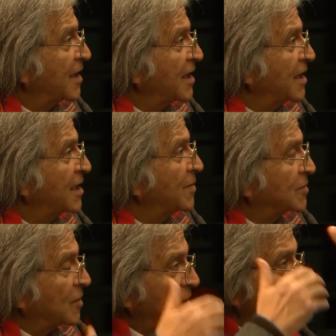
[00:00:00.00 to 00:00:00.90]
And he
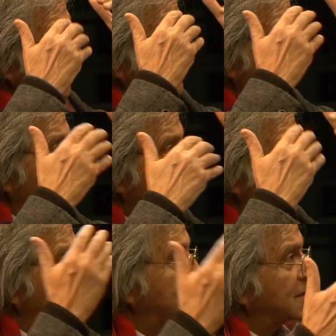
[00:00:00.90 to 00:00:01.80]
was always
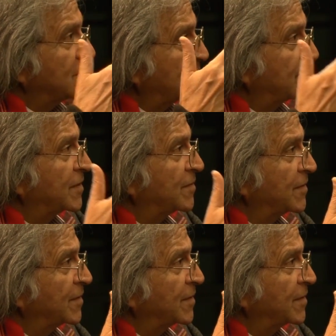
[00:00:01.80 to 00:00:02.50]
apprehensive of a